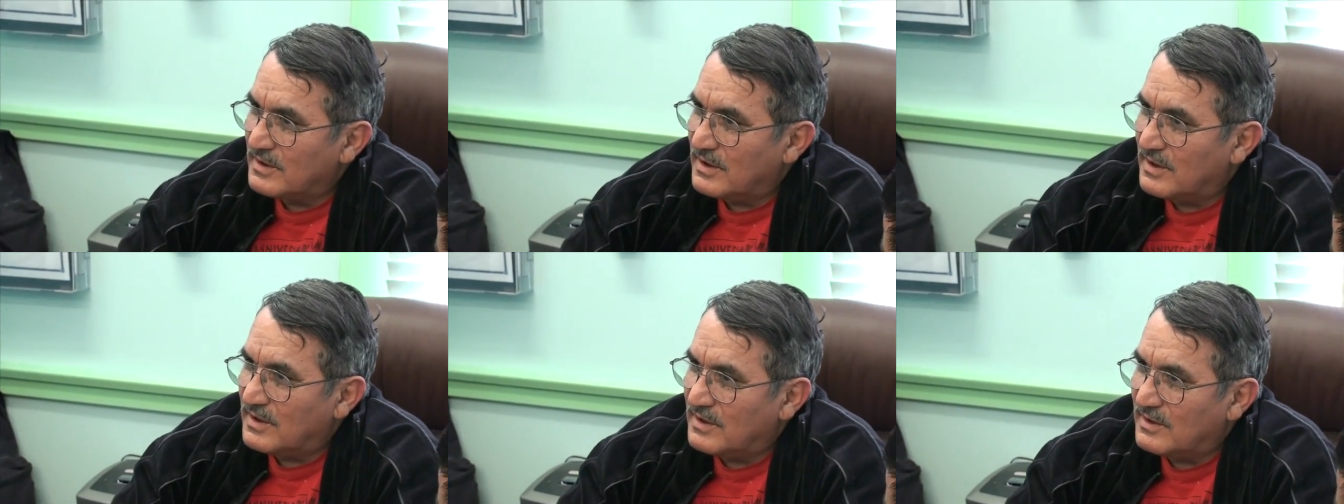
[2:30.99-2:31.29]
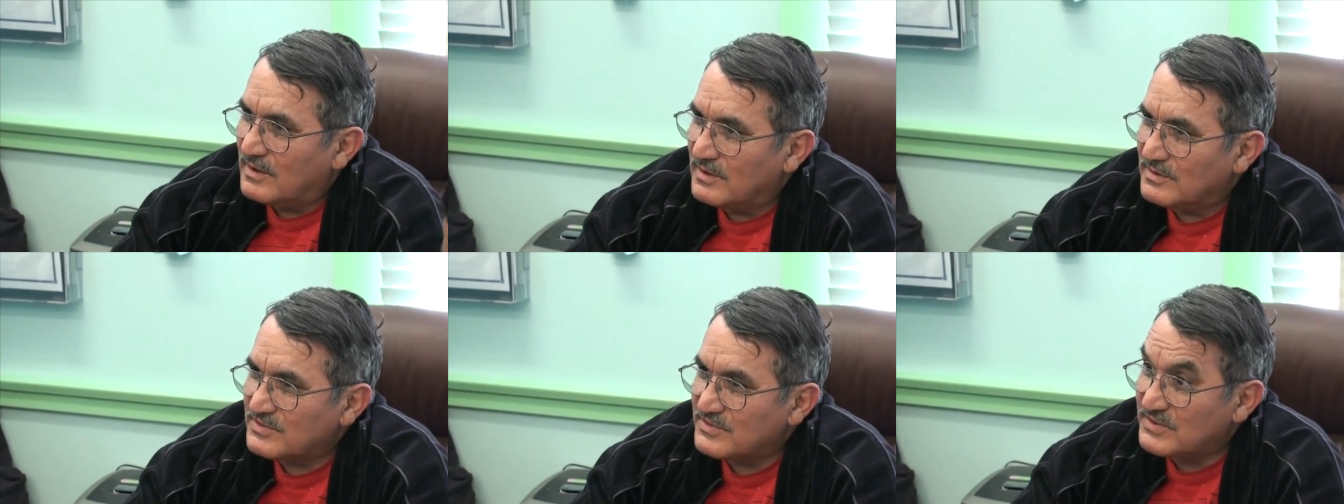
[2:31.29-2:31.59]
uh,
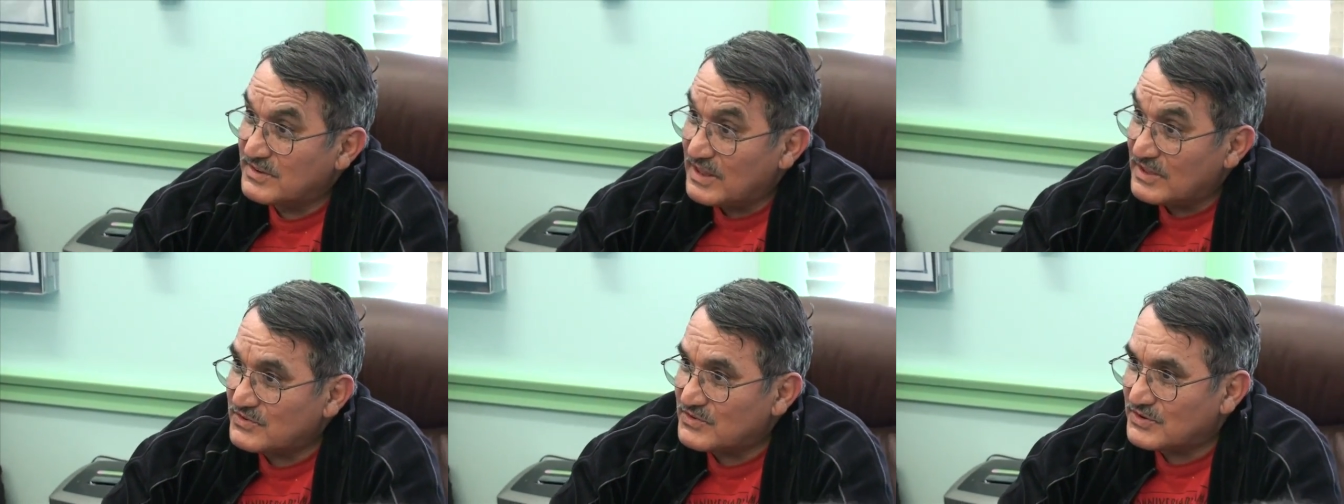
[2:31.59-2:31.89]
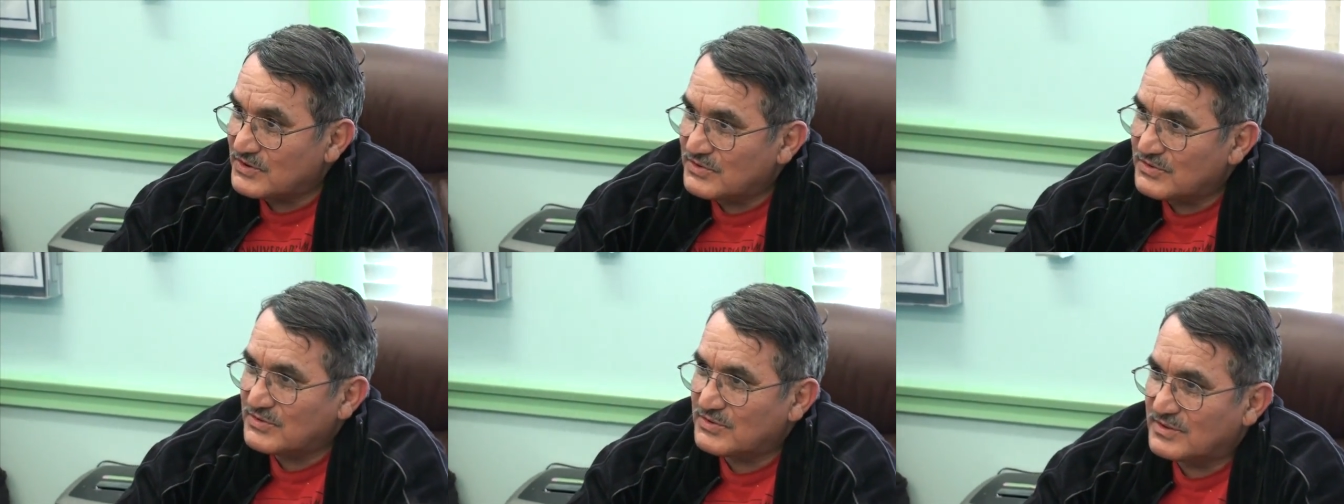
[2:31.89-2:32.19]

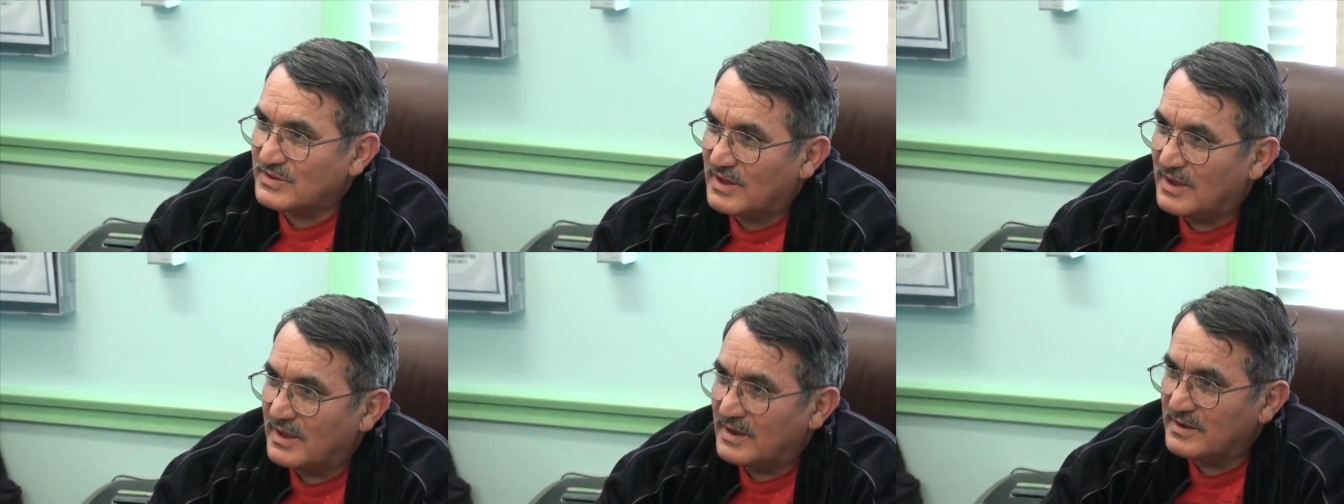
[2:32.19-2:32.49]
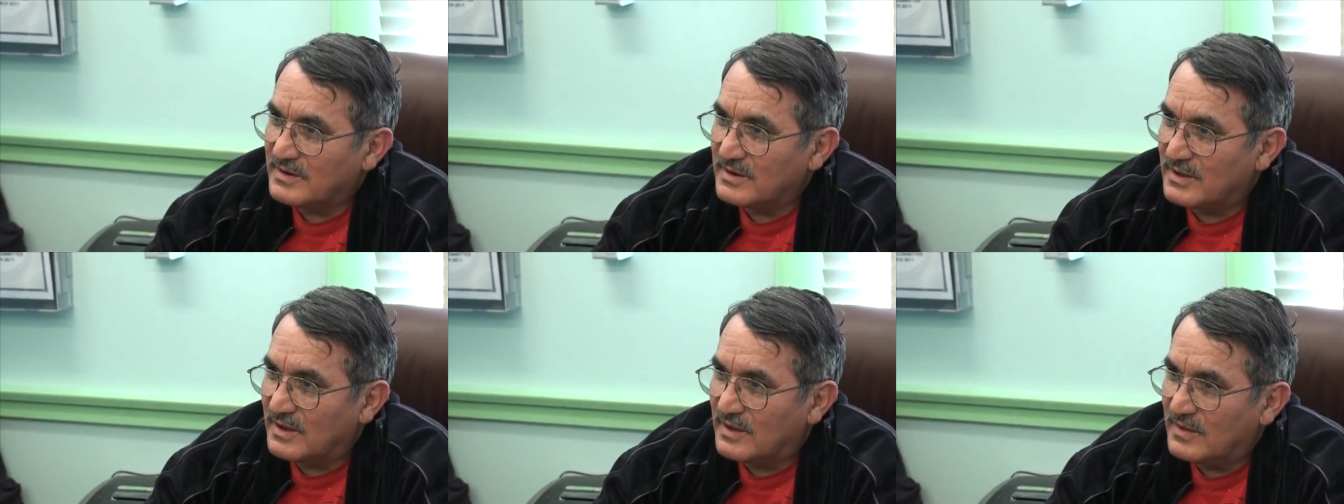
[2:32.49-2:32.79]
snitches
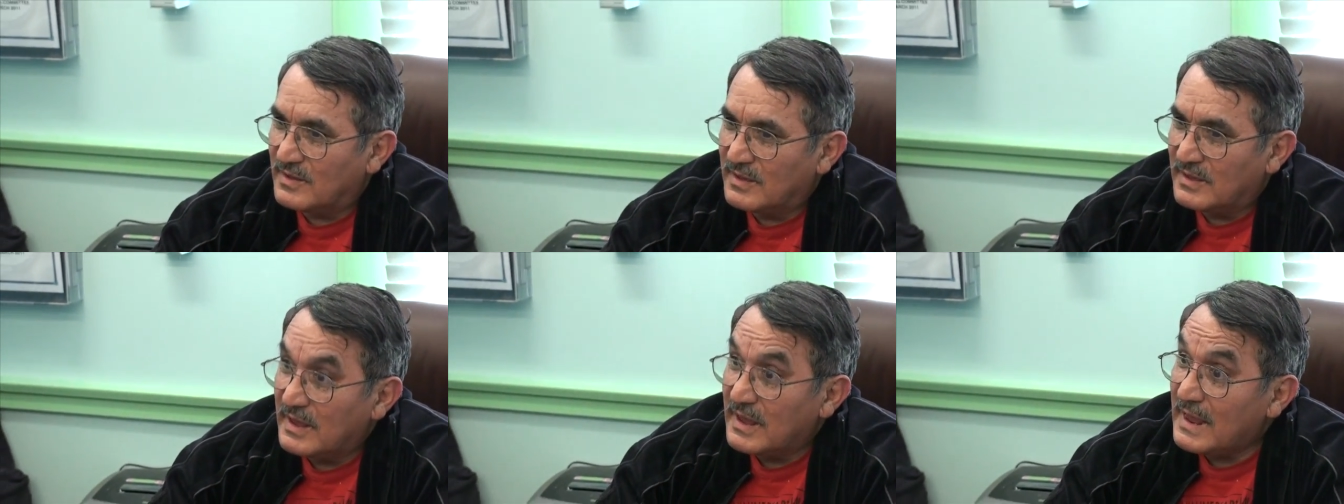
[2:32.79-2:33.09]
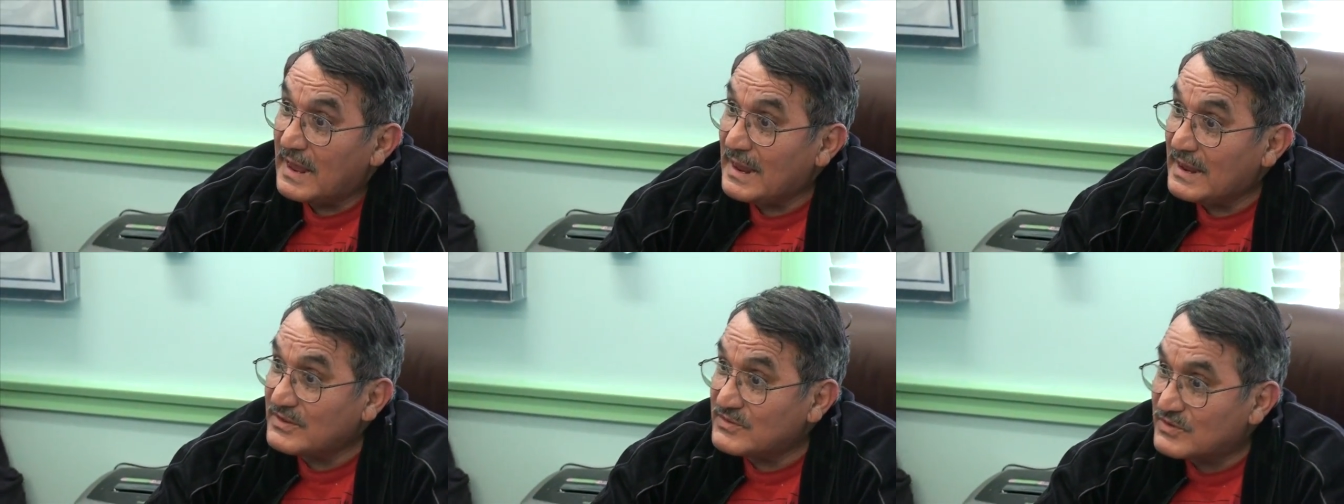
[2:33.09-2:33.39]
and uh,
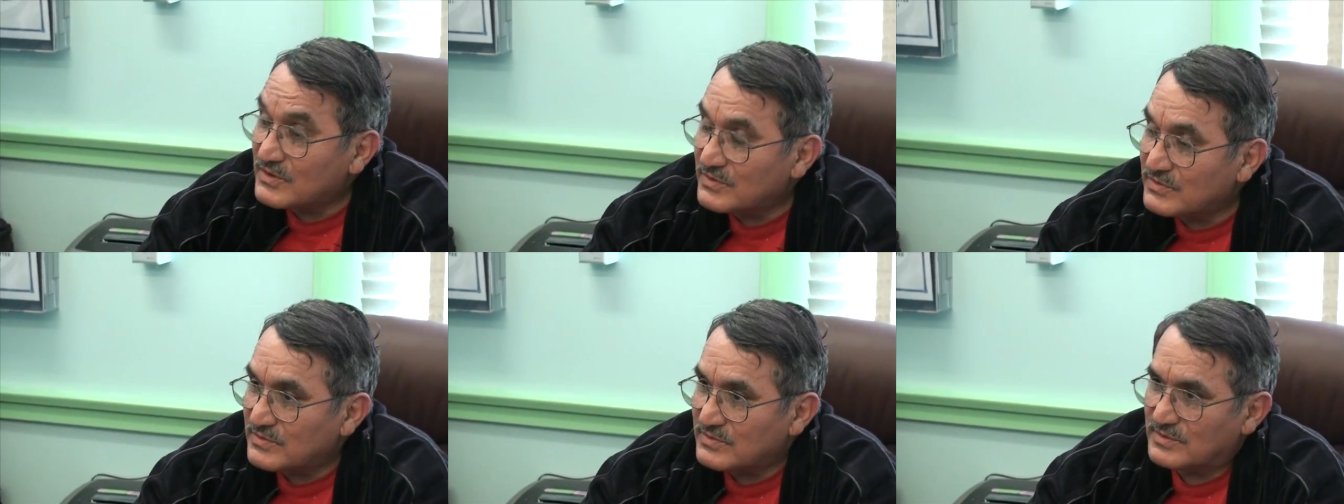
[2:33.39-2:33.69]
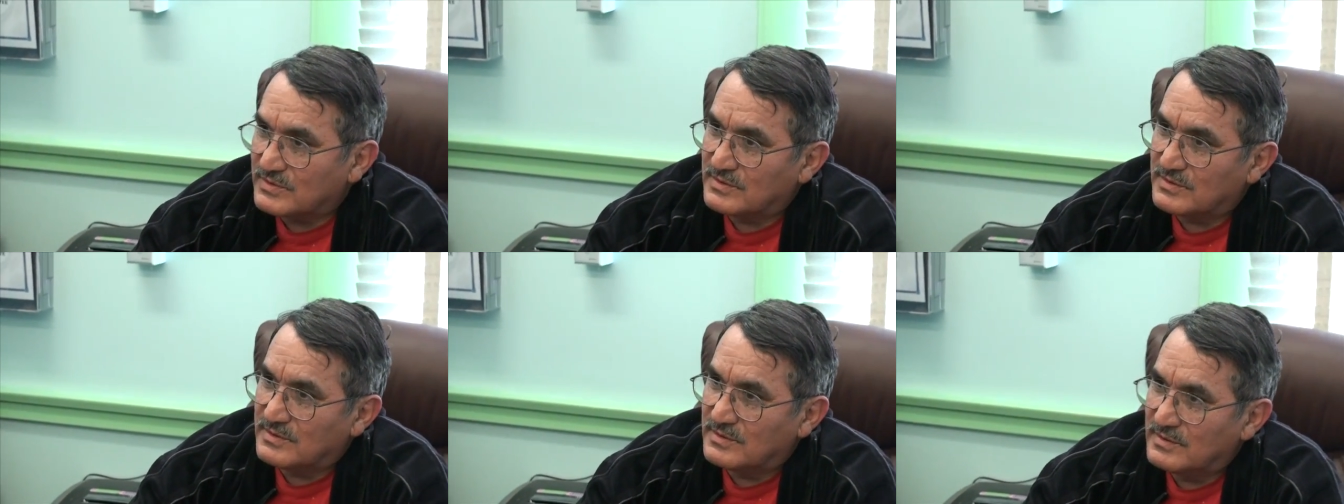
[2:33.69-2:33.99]
agents